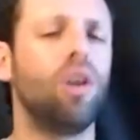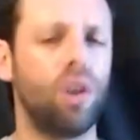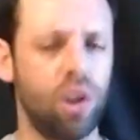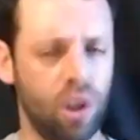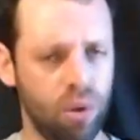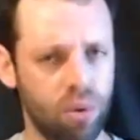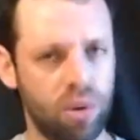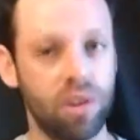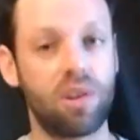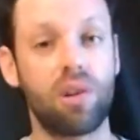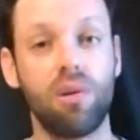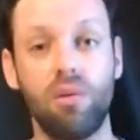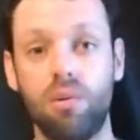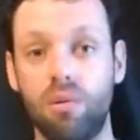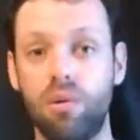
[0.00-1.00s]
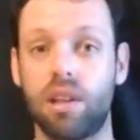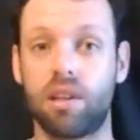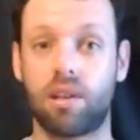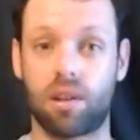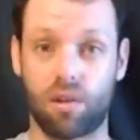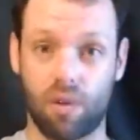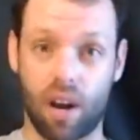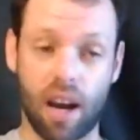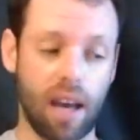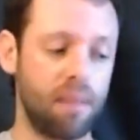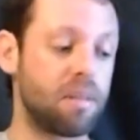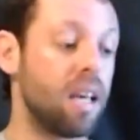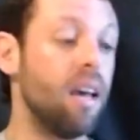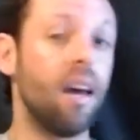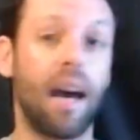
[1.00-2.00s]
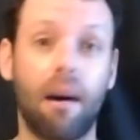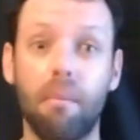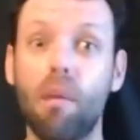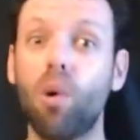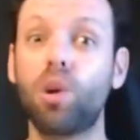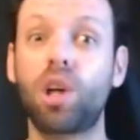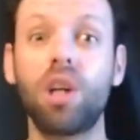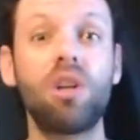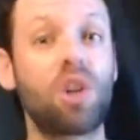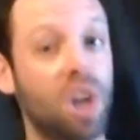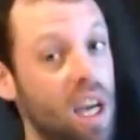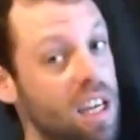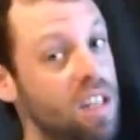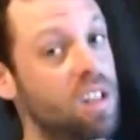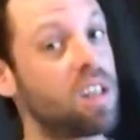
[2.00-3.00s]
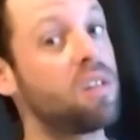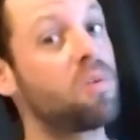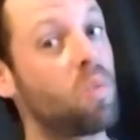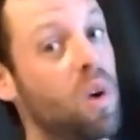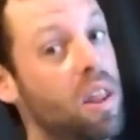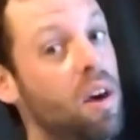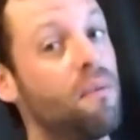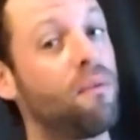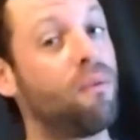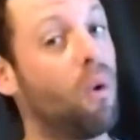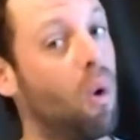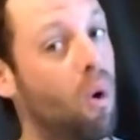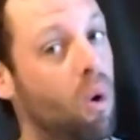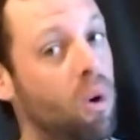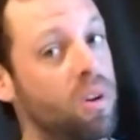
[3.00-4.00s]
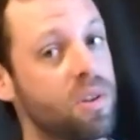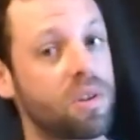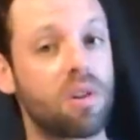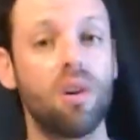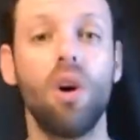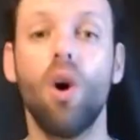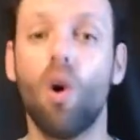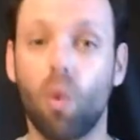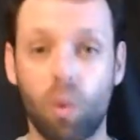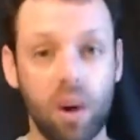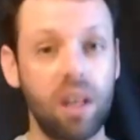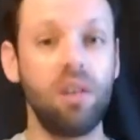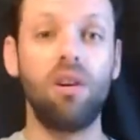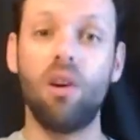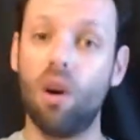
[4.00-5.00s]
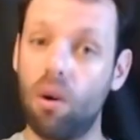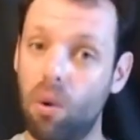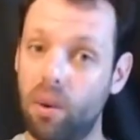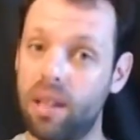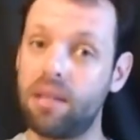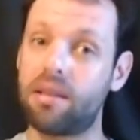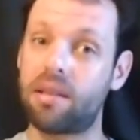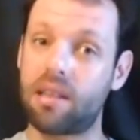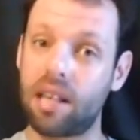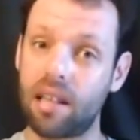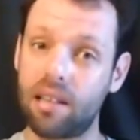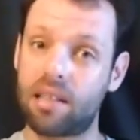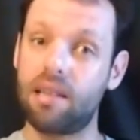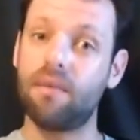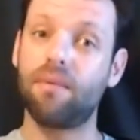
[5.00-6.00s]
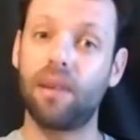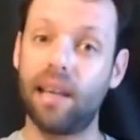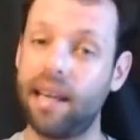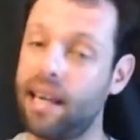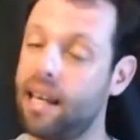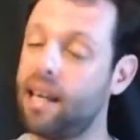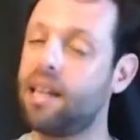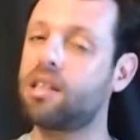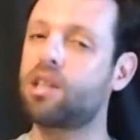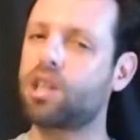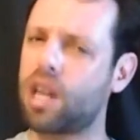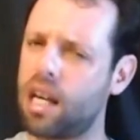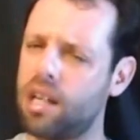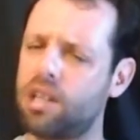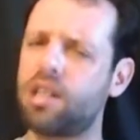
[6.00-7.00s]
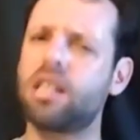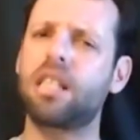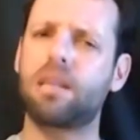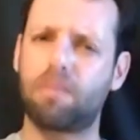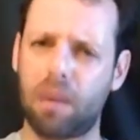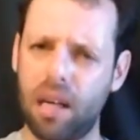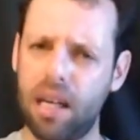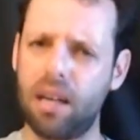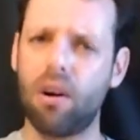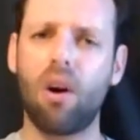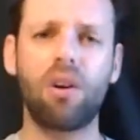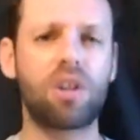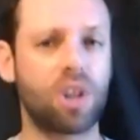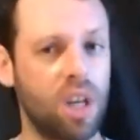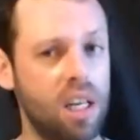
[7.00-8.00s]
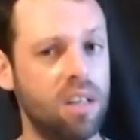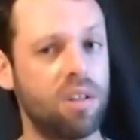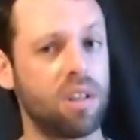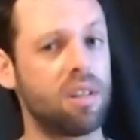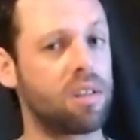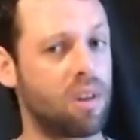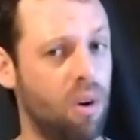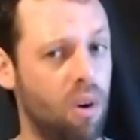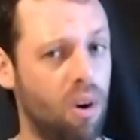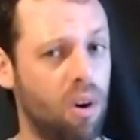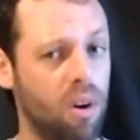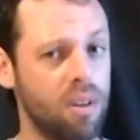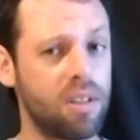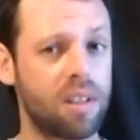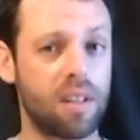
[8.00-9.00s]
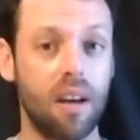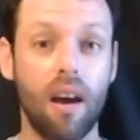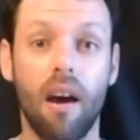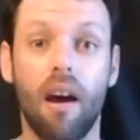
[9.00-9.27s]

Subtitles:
Newton 2 describes how motion changes with a force. We know instinctively it changes speed or changes course.